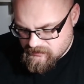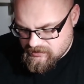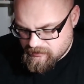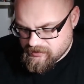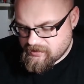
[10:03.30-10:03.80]

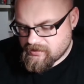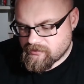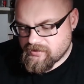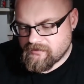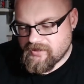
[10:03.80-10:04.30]
simply getting
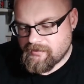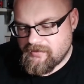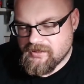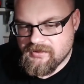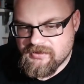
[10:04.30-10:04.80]
rid of that
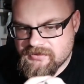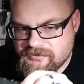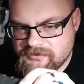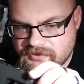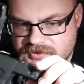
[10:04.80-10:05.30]
mechanism
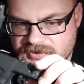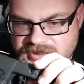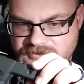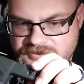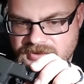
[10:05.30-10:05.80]
for the
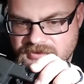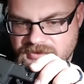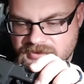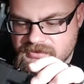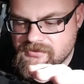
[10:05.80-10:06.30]
safety in
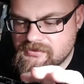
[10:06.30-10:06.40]
there.